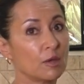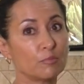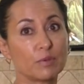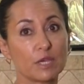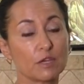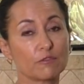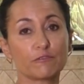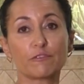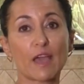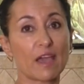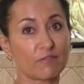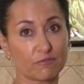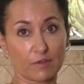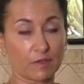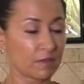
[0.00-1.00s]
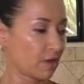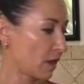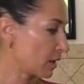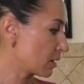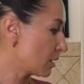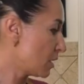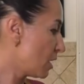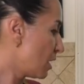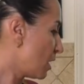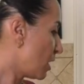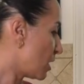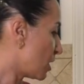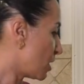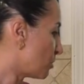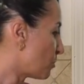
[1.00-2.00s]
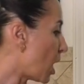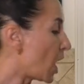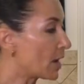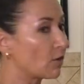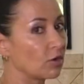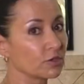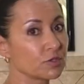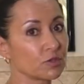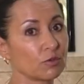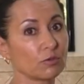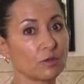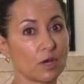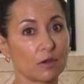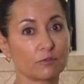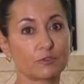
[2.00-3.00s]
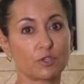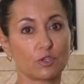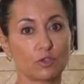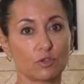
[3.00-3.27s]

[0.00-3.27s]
beef, everything. Um, I also love to